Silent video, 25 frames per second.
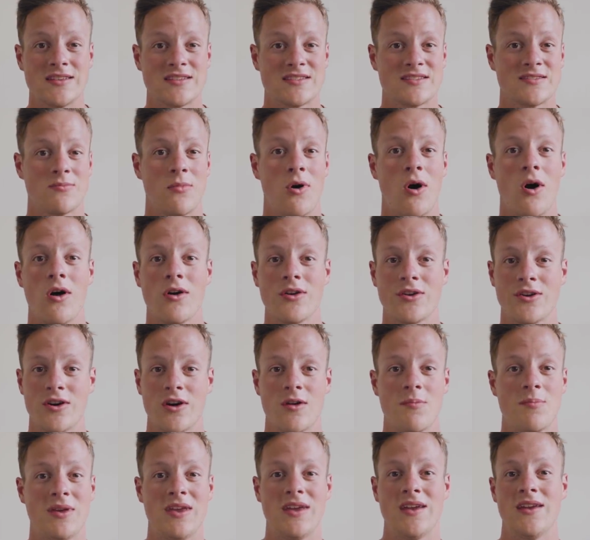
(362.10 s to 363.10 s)
small
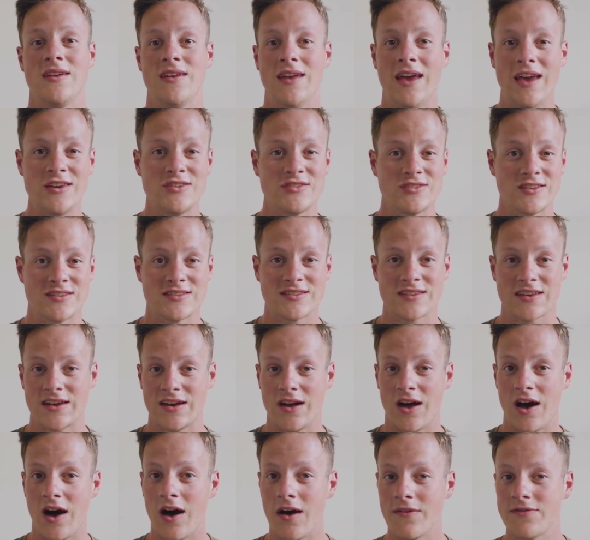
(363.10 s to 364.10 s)
European nations
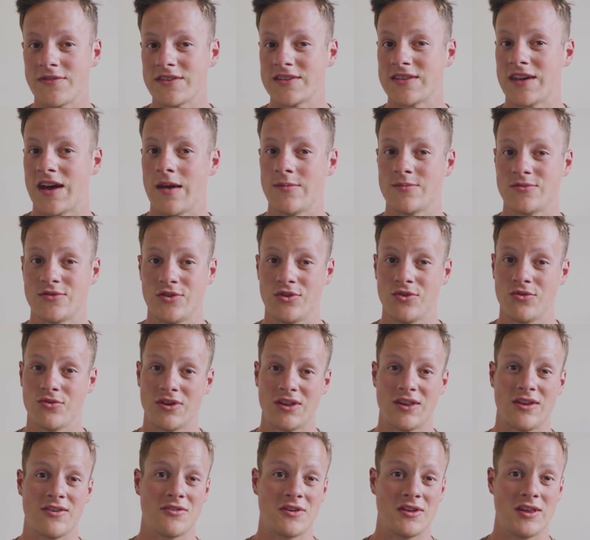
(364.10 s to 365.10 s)
can oftentimes do
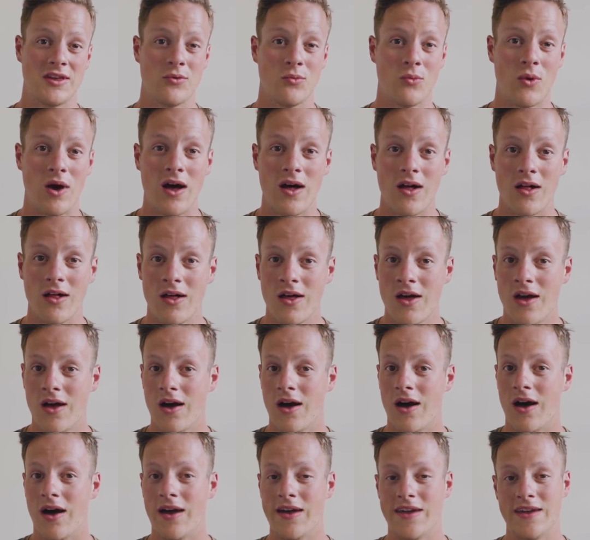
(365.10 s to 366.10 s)
really, really well
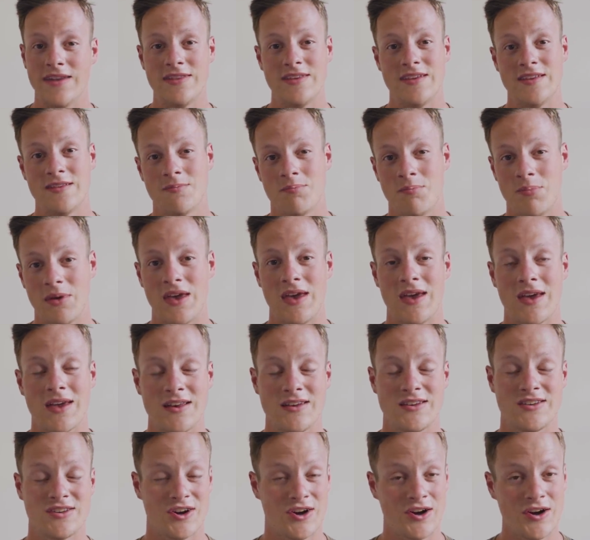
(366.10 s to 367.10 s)
in these
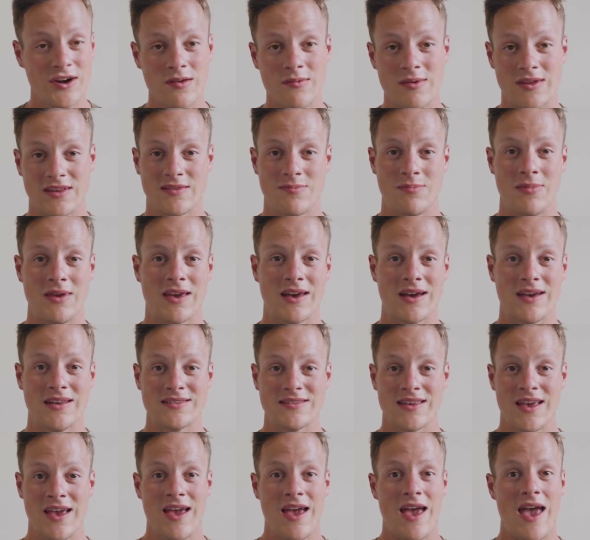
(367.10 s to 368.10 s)
big tournaments,
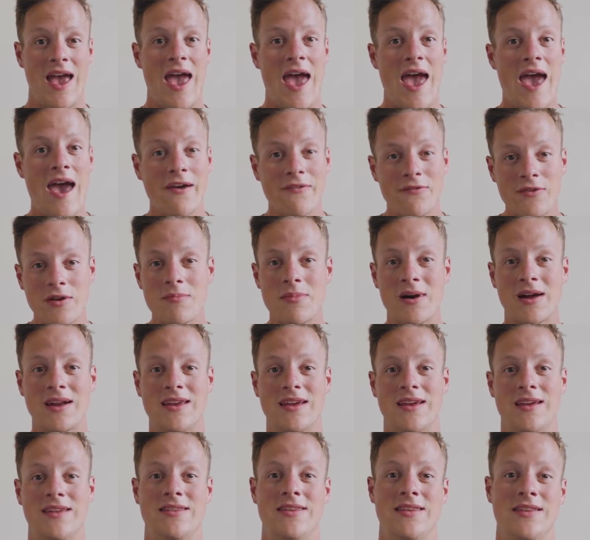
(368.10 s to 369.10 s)
because
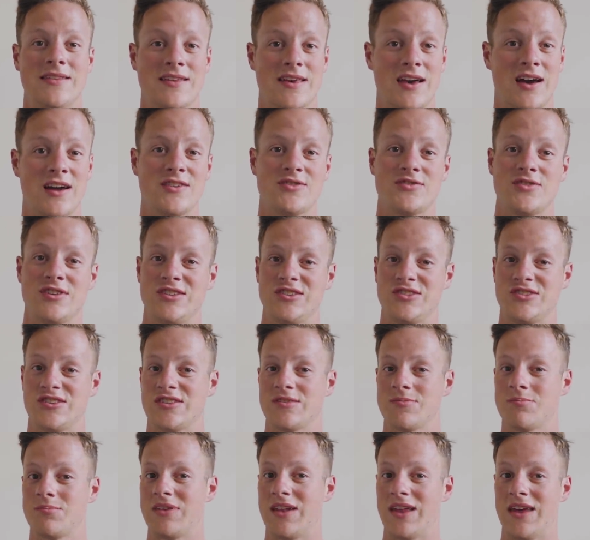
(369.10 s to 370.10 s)
everybody in these countries
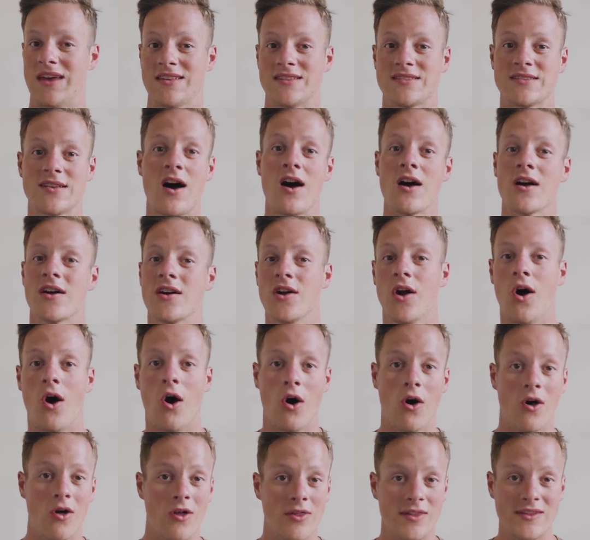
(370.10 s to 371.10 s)
just plays soccer
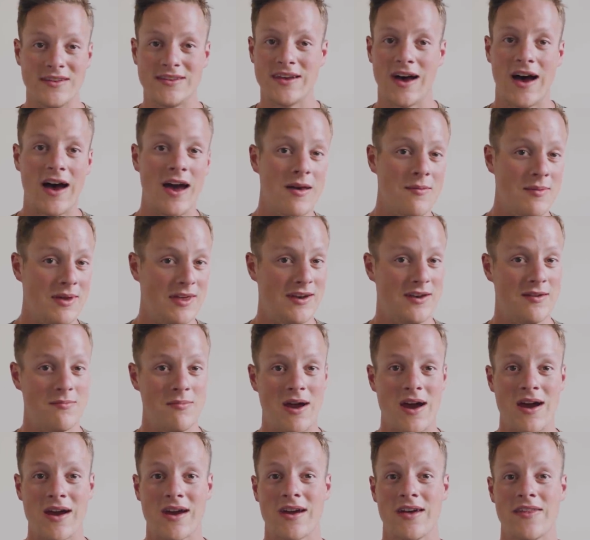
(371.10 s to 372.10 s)
all the time. And in
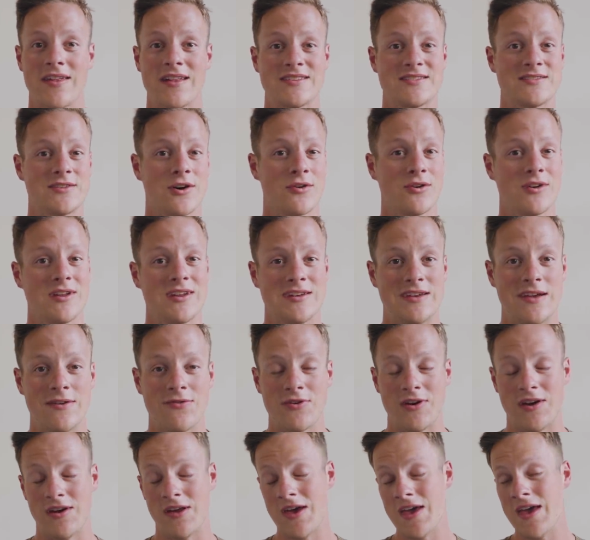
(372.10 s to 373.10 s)
America, that's totally
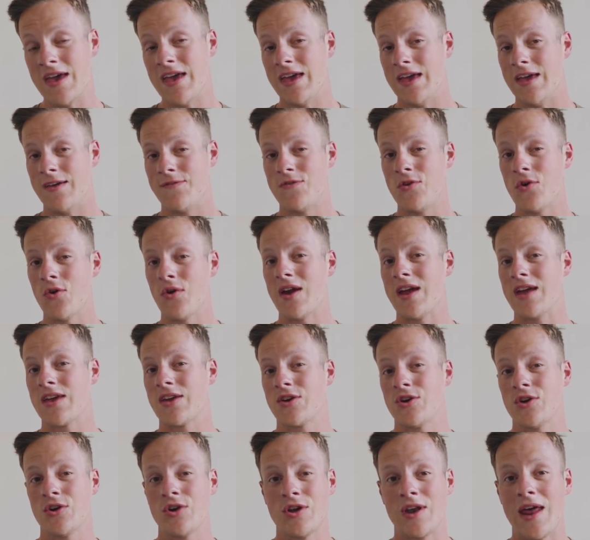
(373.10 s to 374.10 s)
different. If you're a
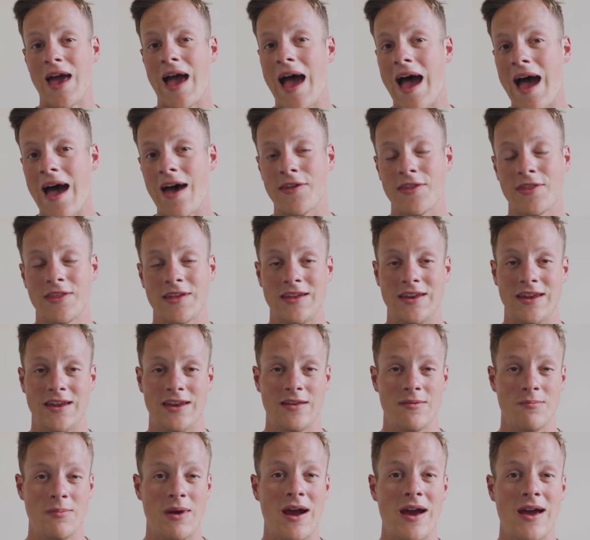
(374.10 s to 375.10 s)
good athlete
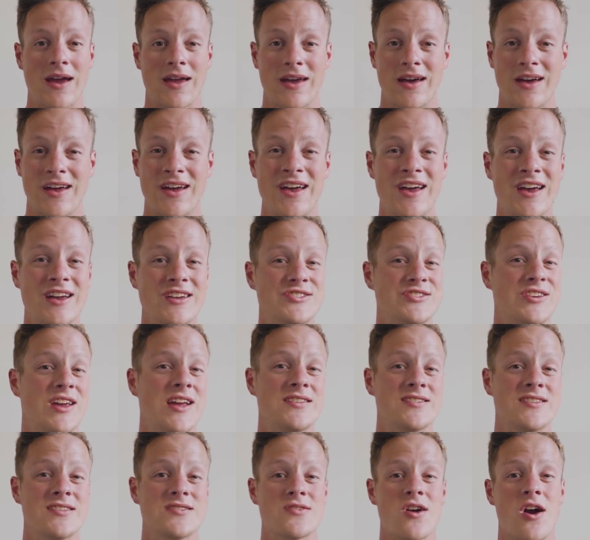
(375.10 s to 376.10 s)
in America,
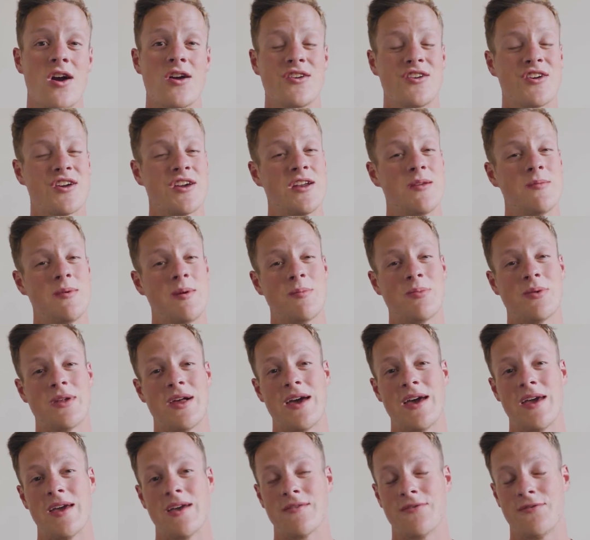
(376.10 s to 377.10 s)
chances are you're going to be
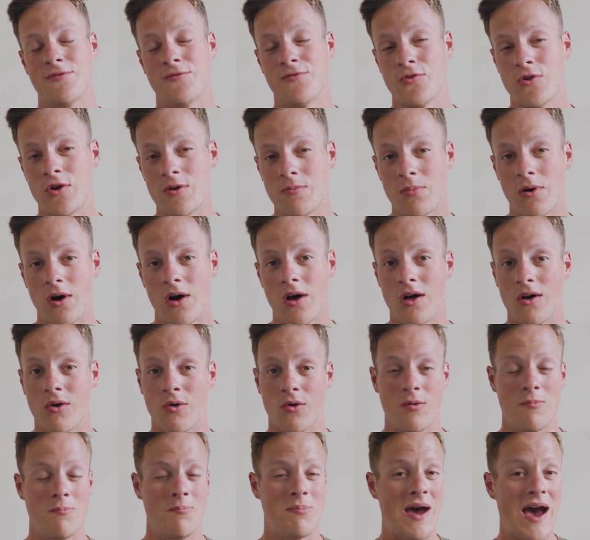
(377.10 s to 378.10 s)
playing football
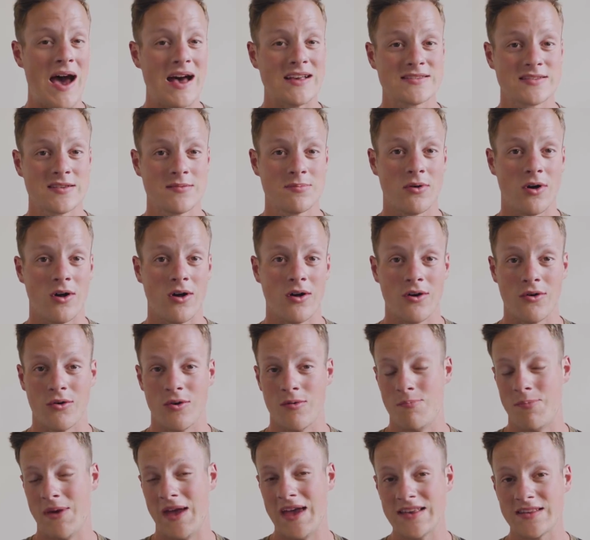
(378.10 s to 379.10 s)
or basketball
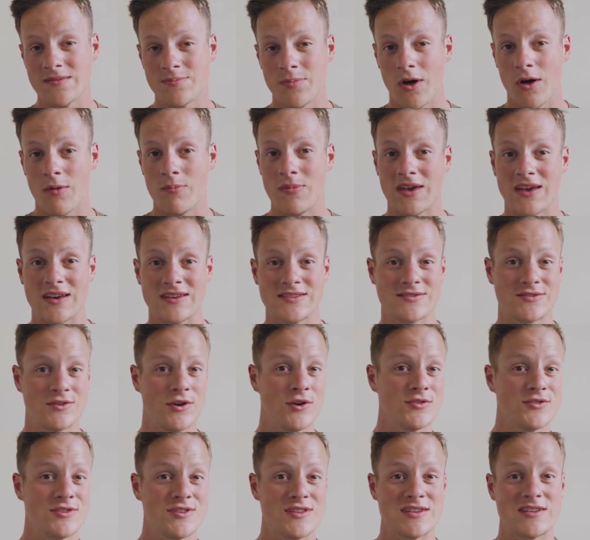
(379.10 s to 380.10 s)
or baseball, because
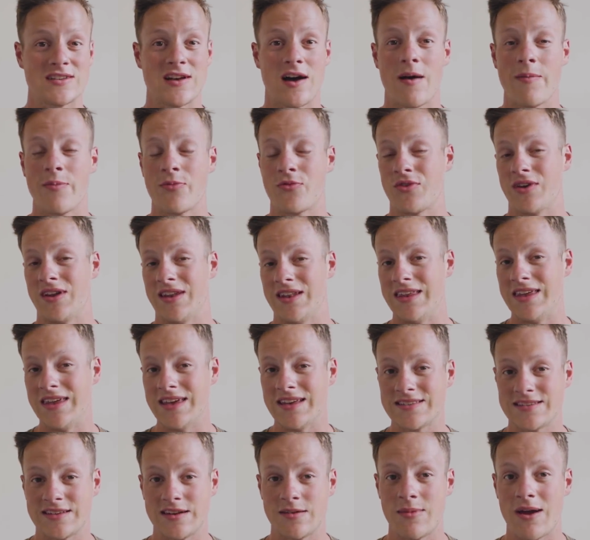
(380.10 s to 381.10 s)
those are the top 3
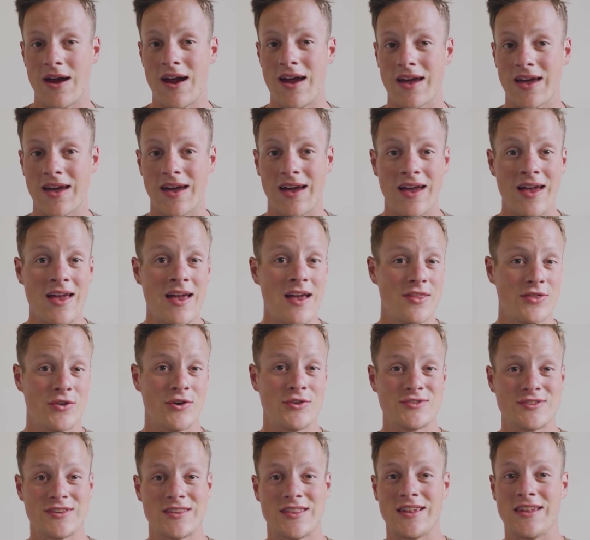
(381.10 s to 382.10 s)
leagues in America.
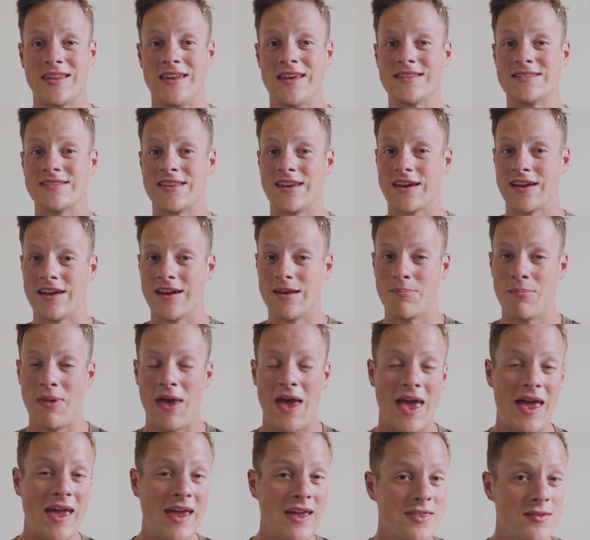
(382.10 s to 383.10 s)
Those are the leagues that are going to
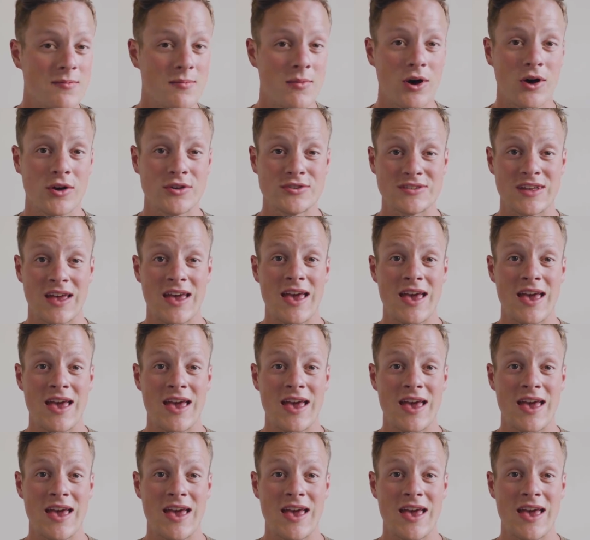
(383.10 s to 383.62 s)
pay the most.